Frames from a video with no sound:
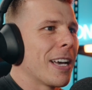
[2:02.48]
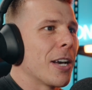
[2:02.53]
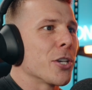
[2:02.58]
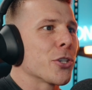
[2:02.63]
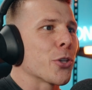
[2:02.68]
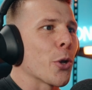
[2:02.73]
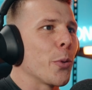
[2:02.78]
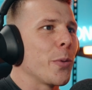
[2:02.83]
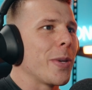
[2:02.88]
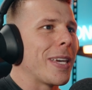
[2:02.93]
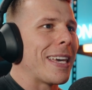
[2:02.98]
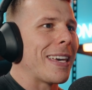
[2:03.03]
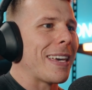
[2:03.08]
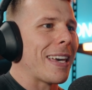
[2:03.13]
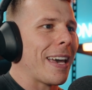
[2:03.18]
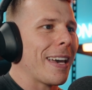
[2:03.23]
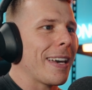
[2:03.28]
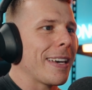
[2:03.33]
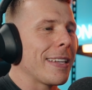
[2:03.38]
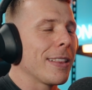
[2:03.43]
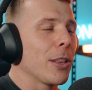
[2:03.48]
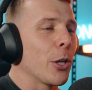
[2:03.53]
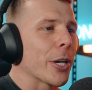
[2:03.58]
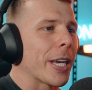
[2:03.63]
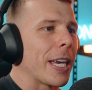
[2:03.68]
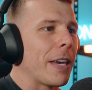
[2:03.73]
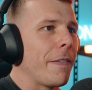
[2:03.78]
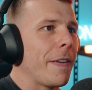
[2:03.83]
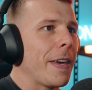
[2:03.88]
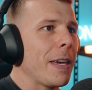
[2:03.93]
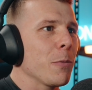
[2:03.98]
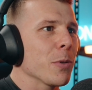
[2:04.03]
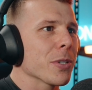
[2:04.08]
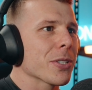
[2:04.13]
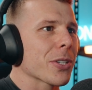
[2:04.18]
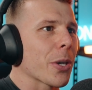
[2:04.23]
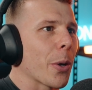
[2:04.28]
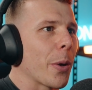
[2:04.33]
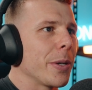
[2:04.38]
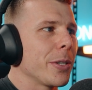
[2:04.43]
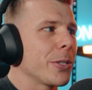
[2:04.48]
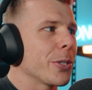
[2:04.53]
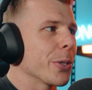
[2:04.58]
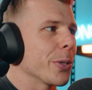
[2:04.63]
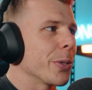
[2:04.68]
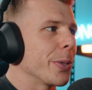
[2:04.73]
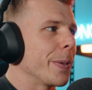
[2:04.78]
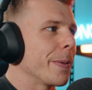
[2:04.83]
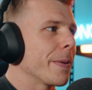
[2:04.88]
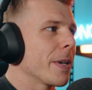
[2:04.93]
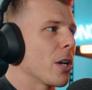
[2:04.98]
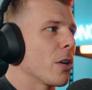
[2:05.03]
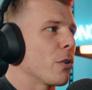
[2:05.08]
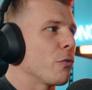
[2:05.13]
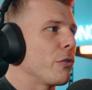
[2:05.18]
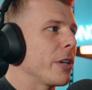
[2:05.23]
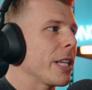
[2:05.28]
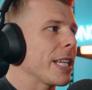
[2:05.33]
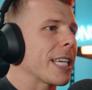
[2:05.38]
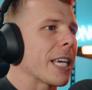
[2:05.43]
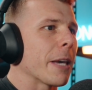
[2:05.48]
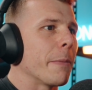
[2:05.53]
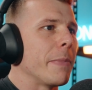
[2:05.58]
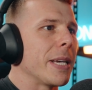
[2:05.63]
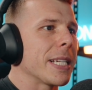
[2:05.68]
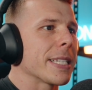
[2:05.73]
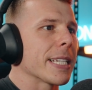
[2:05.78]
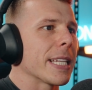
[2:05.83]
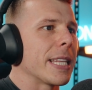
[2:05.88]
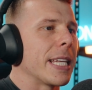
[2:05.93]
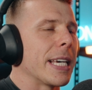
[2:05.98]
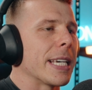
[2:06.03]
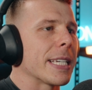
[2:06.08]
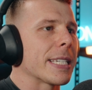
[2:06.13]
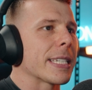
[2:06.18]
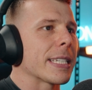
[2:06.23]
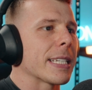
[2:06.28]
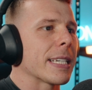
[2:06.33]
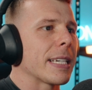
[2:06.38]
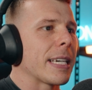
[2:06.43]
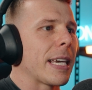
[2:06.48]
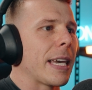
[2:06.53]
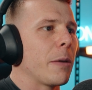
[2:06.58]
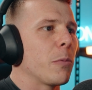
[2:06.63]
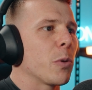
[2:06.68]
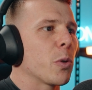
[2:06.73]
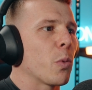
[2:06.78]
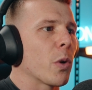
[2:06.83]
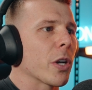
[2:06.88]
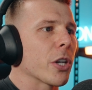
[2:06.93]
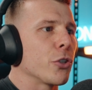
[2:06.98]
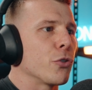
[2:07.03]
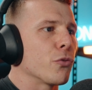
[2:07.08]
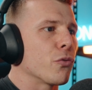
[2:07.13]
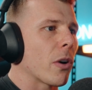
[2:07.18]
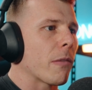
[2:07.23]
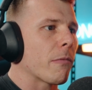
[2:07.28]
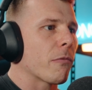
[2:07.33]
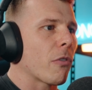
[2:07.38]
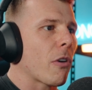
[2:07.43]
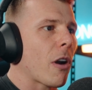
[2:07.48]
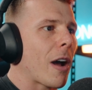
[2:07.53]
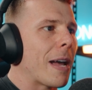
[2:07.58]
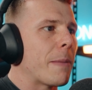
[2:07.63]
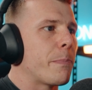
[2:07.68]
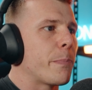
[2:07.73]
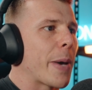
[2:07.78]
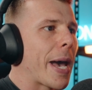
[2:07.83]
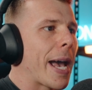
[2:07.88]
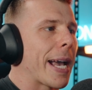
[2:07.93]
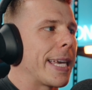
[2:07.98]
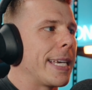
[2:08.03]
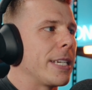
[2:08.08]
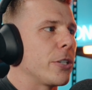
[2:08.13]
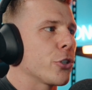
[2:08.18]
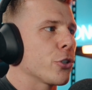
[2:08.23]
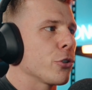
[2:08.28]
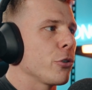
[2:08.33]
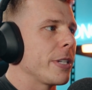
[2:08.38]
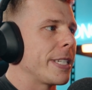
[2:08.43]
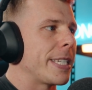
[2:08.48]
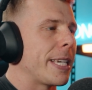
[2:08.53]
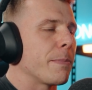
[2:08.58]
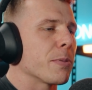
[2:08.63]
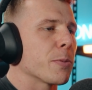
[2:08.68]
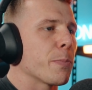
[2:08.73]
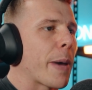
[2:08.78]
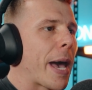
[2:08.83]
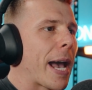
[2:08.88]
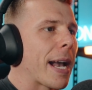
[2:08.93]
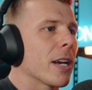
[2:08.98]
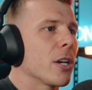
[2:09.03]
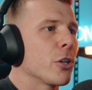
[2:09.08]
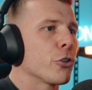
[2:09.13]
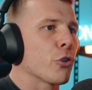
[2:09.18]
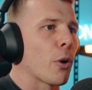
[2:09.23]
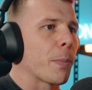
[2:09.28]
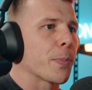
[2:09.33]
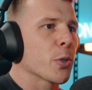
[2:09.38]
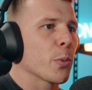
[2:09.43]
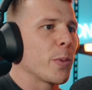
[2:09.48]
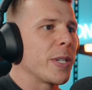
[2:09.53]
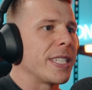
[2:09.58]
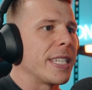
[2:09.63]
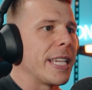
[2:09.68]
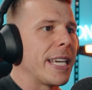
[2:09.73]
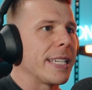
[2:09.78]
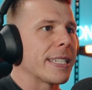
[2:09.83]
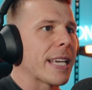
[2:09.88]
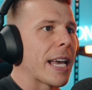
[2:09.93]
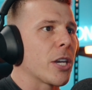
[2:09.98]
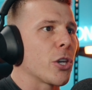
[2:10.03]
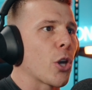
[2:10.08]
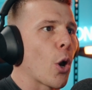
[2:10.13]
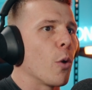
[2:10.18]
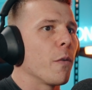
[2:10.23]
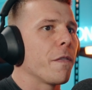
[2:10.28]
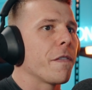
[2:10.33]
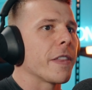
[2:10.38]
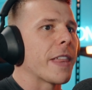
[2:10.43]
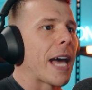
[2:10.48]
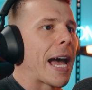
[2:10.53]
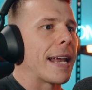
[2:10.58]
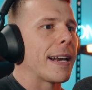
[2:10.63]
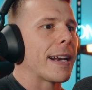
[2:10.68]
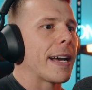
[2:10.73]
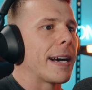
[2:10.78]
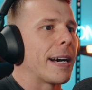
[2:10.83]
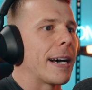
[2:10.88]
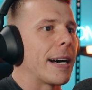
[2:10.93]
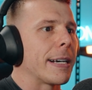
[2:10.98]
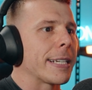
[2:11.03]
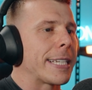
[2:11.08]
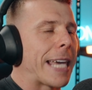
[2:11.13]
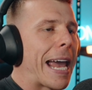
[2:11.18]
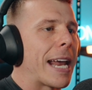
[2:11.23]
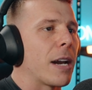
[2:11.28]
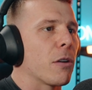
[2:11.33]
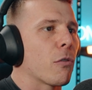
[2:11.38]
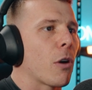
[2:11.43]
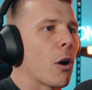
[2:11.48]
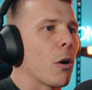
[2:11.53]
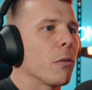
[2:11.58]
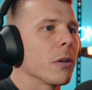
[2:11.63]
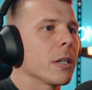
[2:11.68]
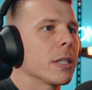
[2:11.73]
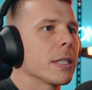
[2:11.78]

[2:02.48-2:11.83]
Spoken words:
So, look, if he was going to really commit to this, he would want to drop right back. He'd shoot his hips back, drop to his knees, and go for that gator roll.